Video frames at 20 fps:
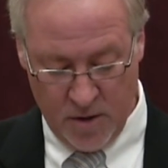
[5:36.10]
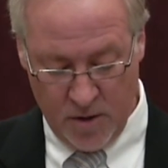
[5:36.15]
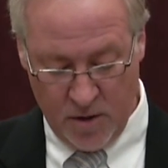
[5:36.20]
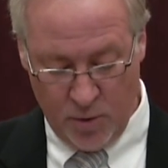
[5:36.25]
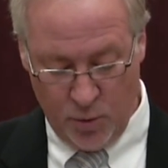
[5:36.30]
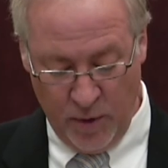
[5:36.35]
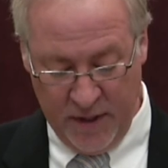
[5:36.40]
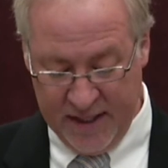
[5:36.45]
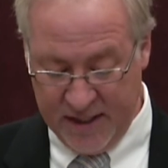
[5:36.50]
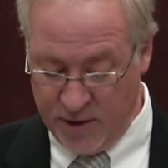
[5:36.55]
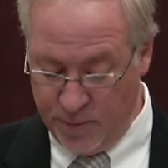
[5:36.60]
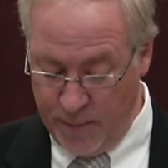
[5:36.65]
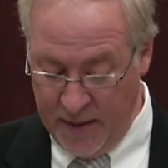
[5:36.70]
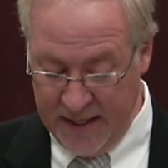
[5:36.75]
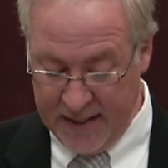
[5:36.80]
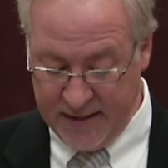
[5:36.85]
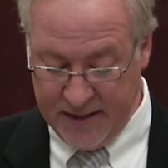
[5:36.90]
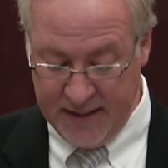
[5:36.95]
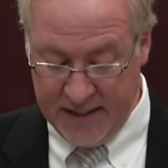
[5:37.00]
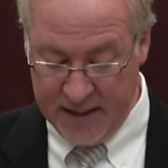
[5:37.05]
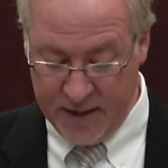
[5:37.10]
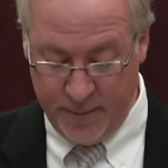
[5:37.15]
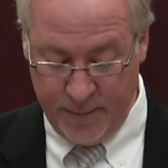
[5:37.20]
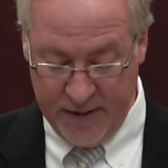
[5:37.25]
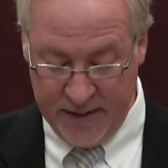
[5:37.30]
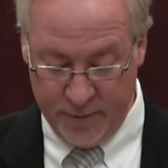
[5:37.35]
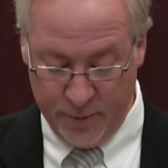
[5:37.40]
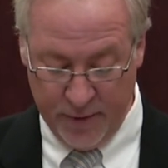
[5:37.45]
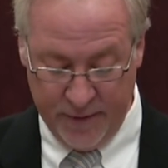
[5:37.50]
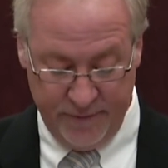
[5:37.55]
We expect the
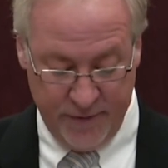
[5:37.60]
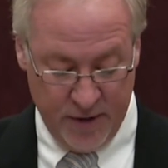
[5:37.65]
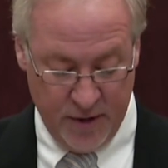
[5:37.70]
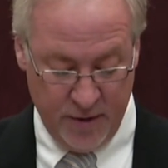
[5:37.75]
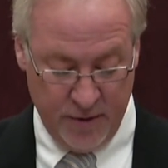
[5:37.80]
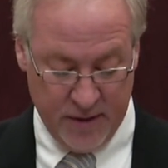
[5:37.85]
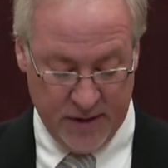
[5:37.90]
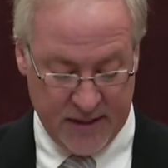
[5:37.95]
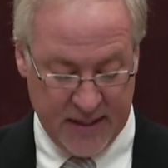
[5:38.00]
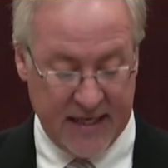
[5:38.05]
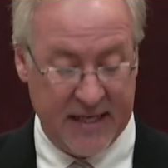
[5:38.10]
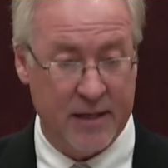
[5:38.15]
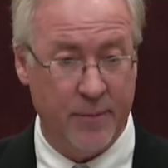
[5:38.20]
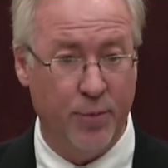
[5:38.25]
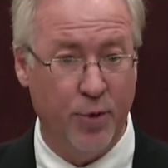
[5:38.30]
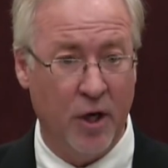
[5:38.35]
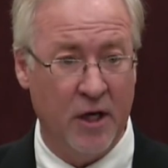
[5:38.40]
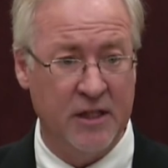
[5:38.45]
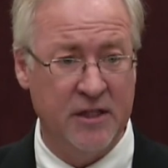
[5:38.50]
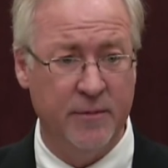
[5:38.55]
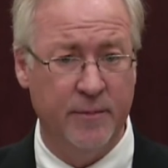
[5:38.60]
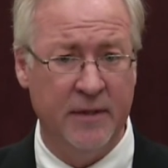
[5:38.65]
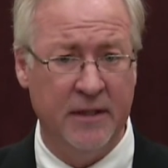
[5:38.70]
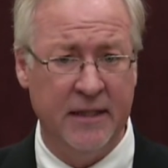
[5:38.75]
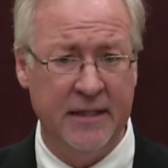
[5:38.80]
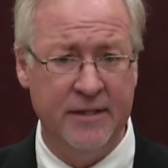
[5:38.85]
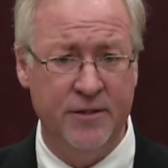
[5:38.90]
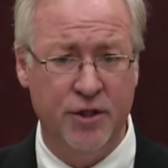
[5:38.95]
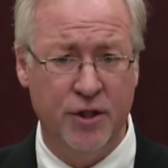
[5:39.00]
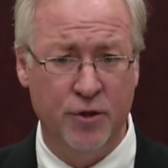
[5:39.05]
independent review to take
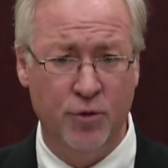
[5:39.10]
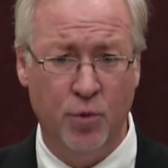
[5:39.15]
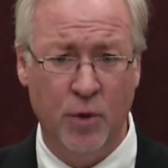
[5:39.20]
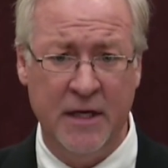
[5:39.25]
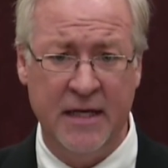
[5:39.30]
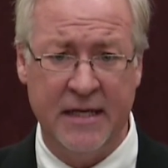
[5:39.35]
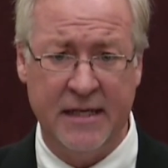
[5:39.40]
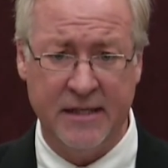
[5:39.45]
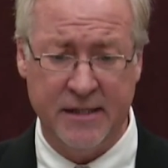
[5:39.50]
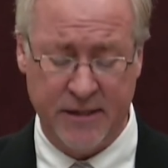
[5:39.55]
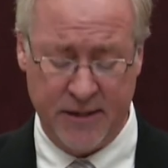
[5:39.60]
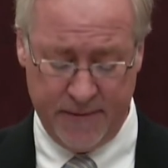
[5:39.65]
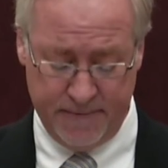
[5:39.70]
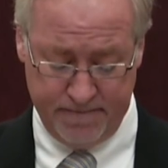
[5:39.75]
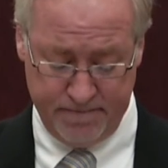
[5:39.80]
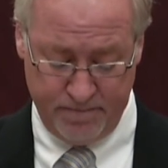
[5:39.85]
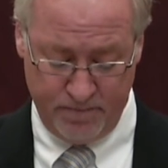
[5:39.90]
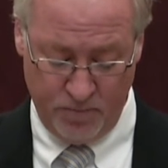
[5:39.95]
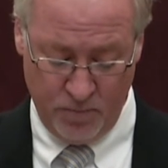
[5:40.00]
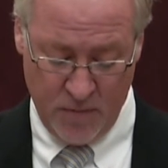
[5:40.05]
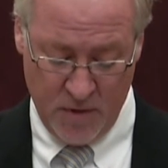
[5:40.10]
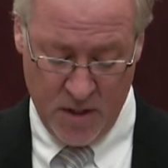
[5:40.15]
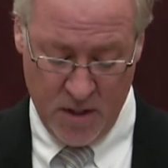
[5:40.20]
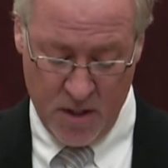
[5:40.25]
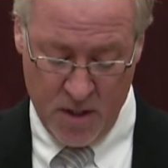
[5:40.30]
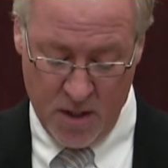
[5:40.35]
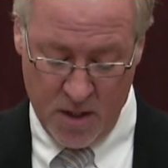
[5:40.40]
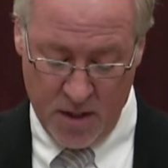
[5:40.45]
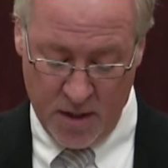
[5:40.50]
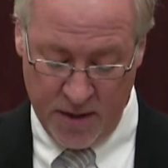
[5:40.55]
approximately 2 weeks.
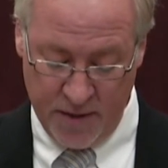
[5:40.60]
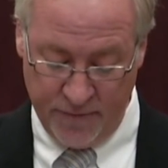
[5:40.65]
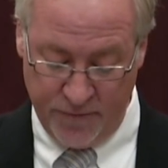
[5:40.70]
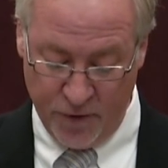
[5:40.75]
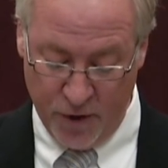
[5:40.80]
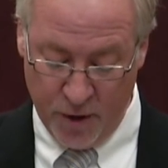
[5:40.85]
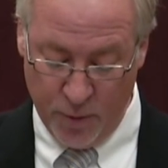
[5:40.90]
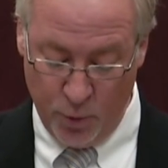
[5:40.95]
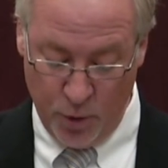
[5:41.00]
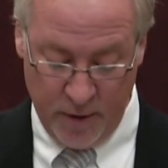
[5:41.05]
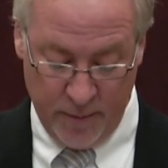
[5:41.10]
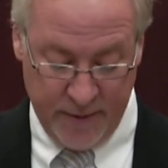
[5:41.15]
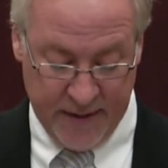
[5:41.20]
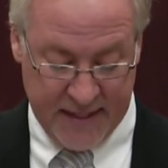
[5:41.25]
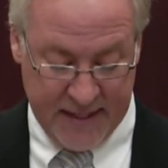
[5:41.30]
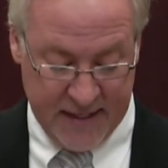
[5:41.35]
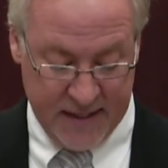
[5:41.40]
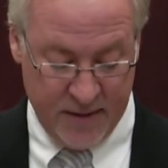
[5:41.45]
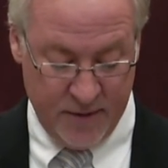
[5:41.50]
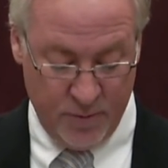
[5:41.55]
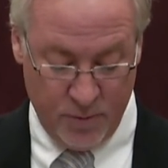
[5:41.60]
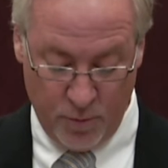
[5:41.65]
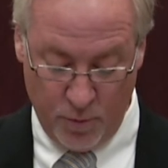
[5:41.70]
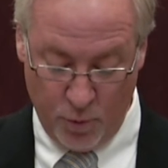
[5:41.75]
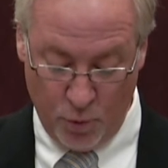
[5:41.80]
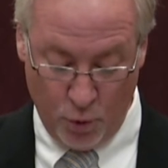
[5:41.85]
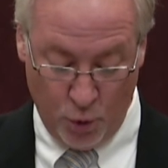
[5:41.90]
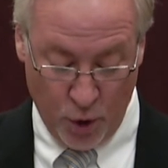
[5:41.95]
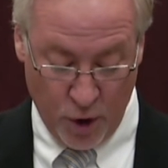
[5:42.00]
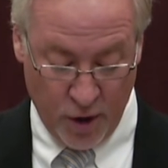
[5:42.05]
The firm will begin
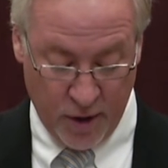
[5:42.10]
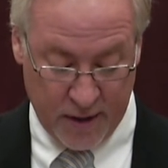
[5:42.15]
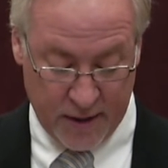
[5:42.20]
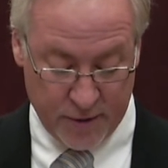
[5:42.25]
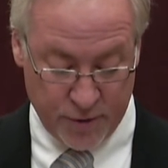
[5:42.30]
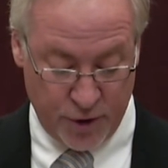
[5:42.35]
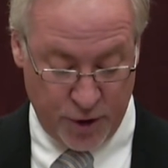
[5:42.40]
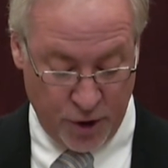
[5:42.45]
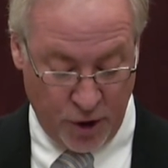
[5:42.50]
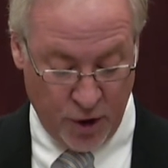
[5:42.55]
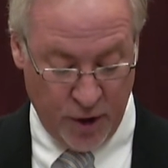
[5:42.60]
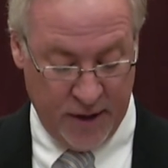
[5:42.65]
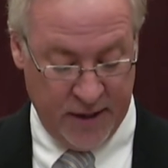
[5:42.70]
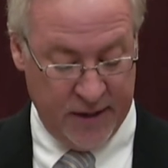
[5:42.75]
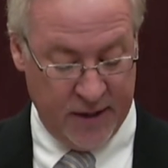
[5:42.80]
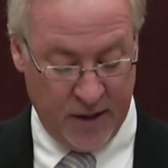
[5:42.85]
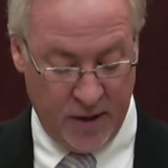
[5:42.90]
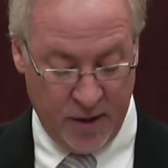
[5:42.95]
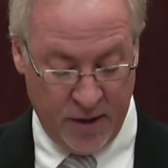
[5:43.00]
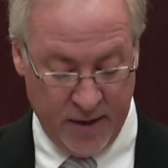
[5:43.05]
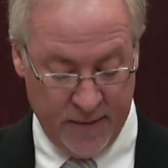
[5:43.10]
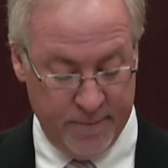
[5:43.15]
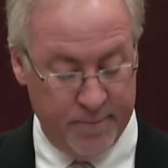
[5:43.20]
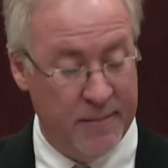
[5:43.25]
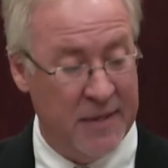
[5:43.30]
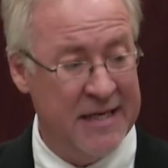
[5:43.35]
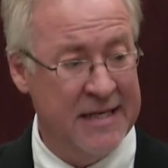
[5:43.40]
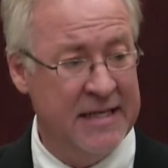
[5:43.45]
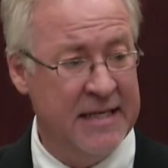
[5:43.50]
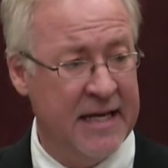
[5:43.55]
work starting on
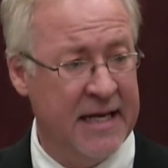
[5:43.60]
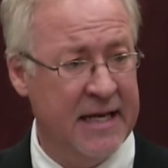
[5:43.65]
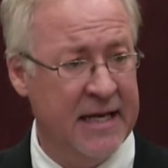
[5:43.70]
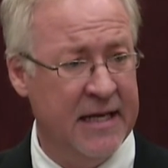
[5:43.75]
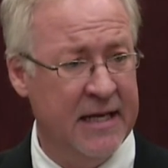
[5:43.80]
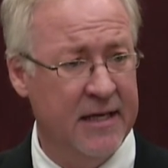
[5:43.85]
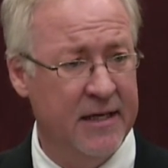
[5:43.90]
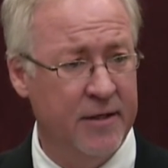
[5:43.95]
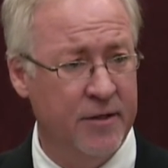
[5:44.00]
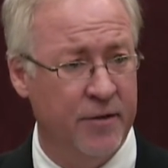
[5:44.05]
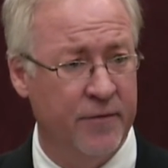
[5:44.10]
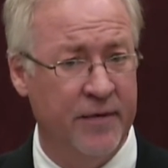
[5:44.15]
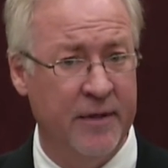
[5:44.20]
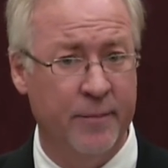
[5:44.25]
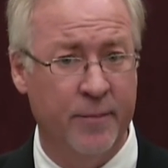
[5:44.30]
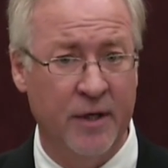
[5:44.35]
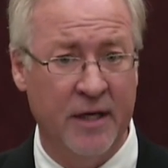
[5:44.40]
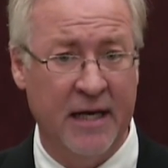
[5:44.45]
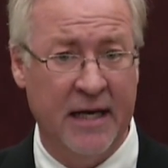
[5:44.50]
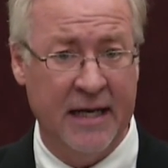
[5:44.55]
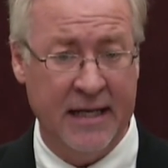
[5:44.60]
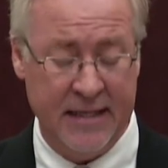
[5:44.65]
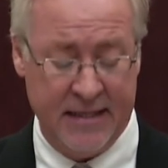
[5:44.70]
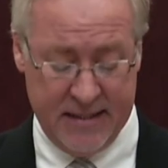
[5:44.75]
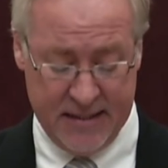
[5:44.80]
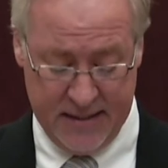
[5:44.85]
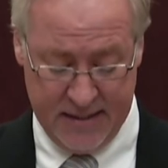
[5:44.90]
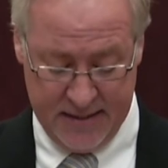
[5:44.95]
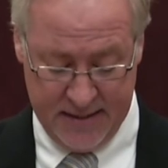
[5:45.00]
Monday, November 9th.